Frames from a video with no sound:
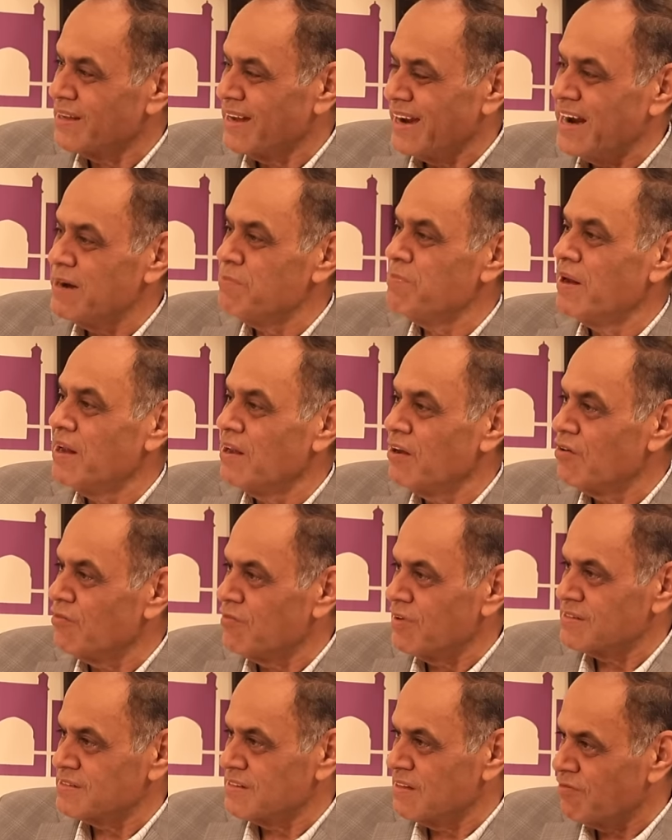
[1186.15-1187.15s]
the 8 billion
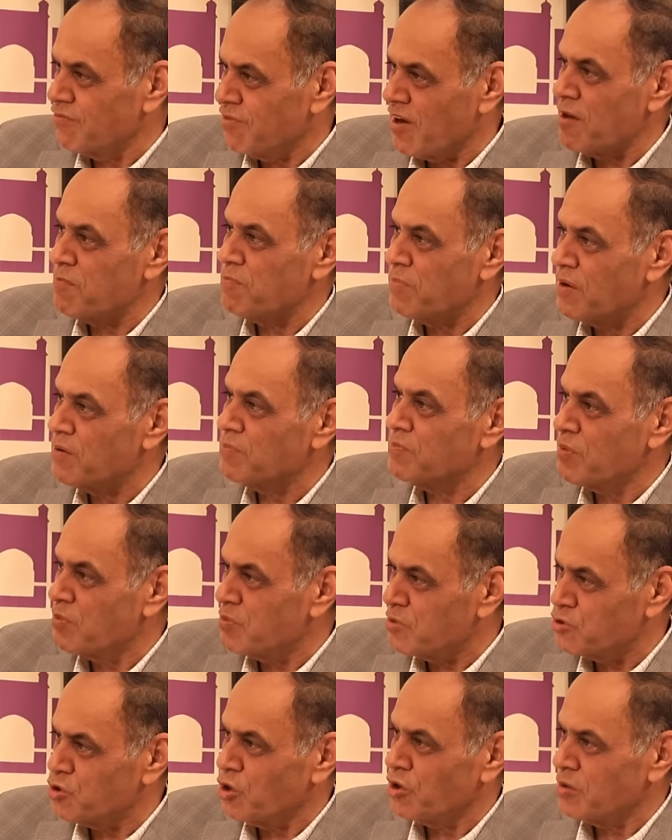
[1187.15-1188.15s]
of us, and the 5 billion
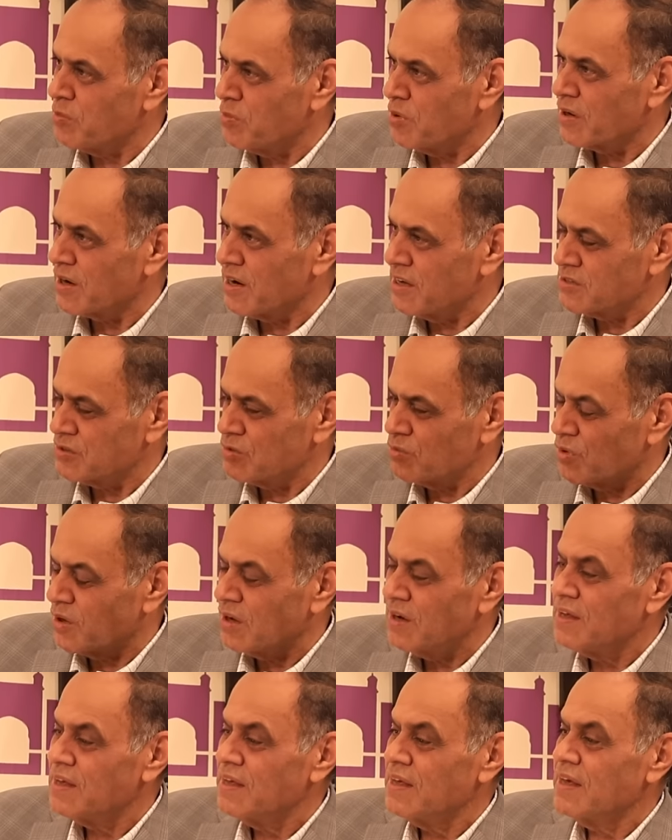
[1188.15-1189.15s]
people join the middle class in the
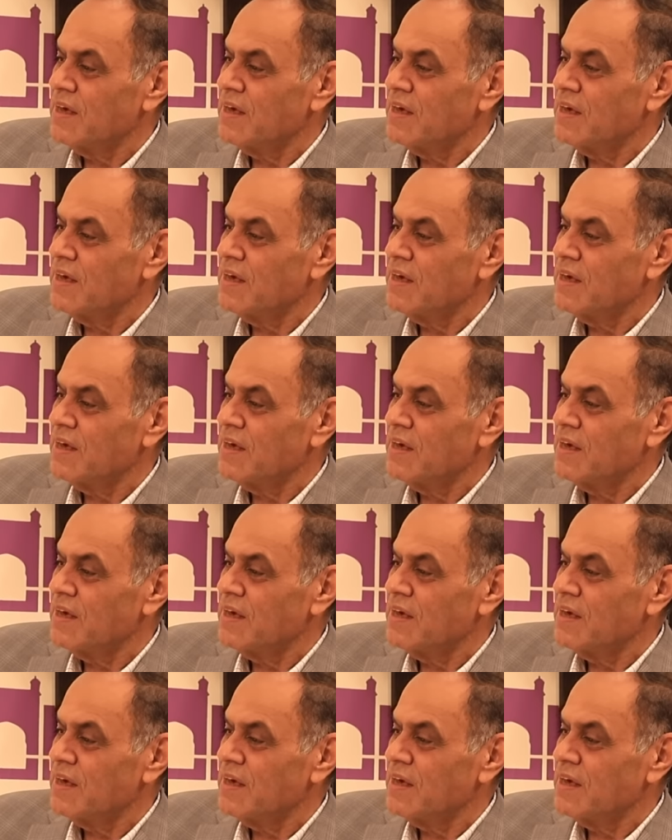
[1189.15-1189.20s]
world.